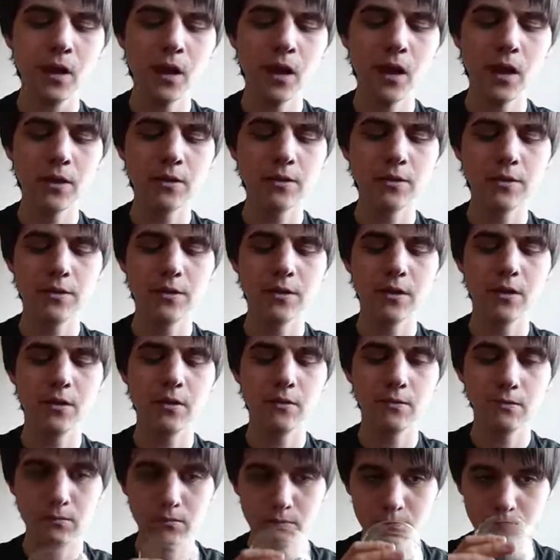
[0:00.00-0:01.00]

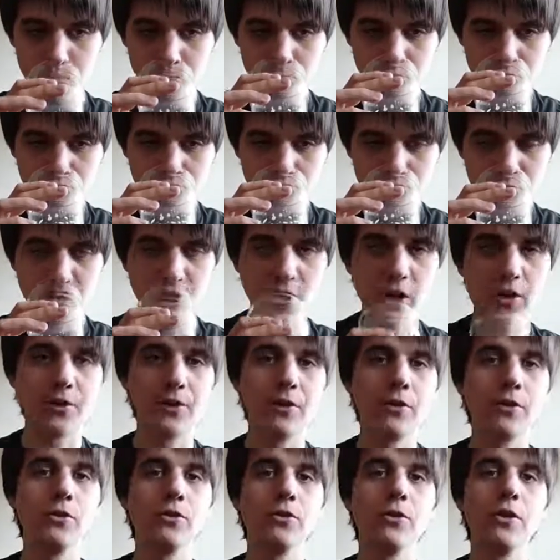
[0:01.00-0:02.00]
And
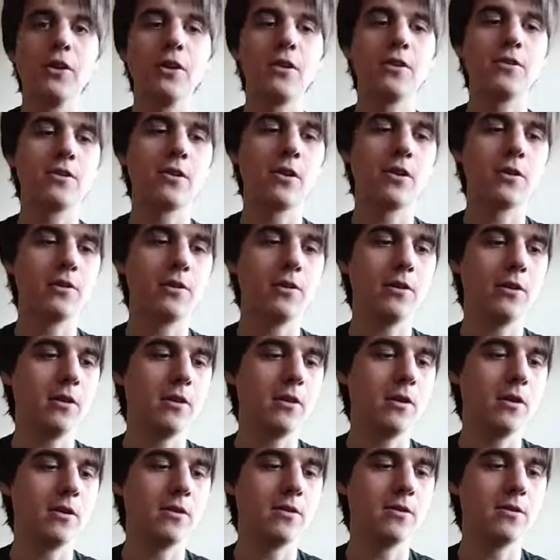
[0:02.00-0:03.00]
certainly unique,
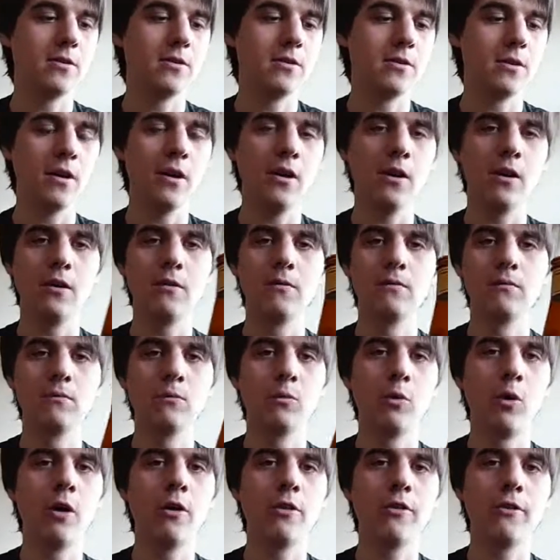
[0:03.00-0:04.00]
certainly is
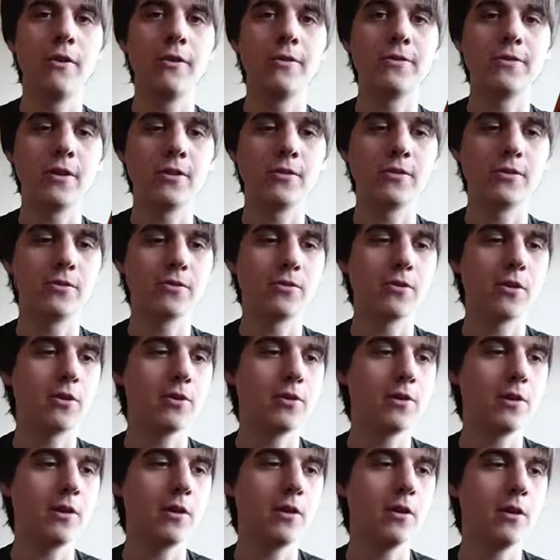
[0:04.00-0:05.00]
worth the attention,
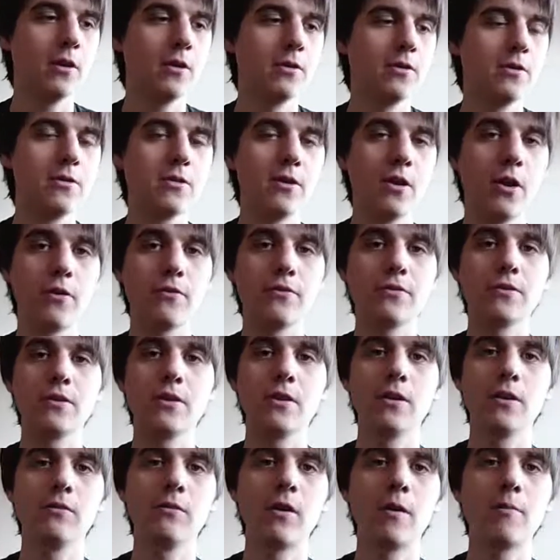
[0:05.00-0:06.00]
certainly deserves
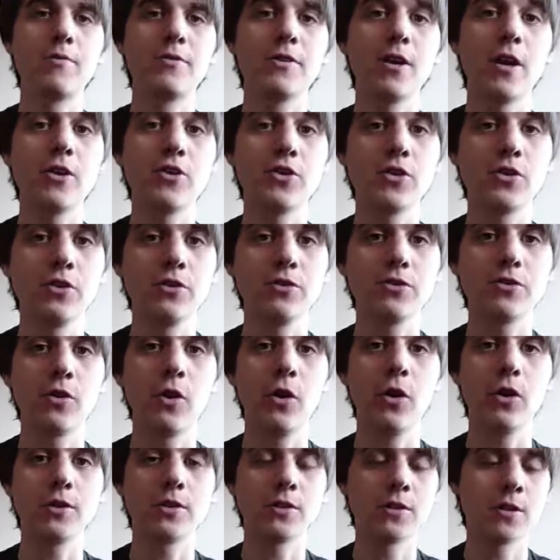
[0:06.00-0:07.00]
the reputation it's
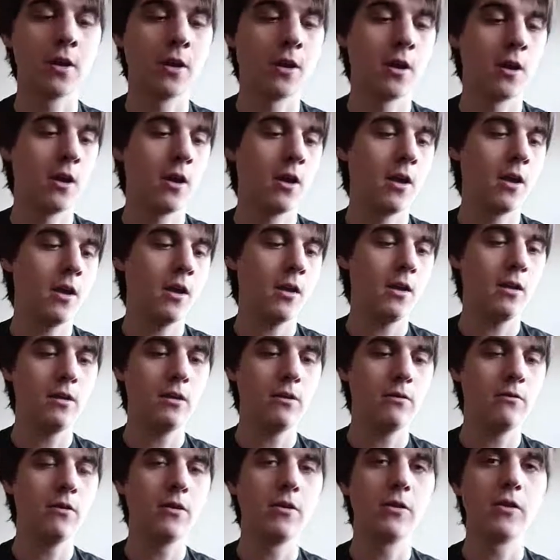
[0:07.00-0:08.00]
got.
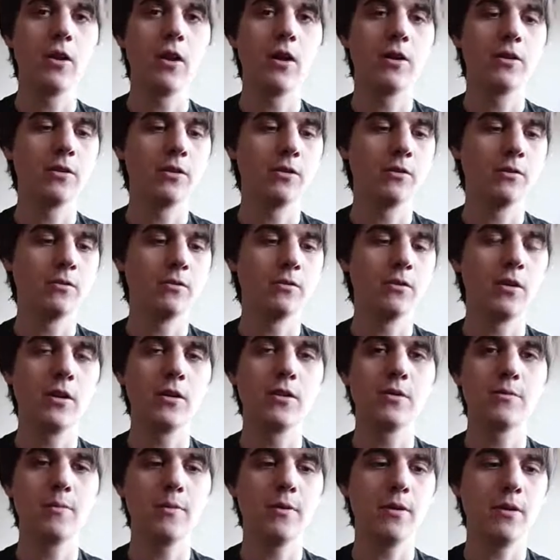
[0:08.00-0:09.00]
Very kind of
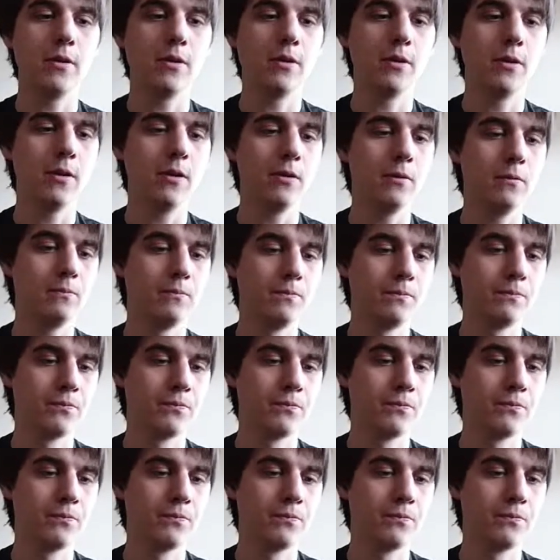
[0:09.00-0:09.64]
nice beer.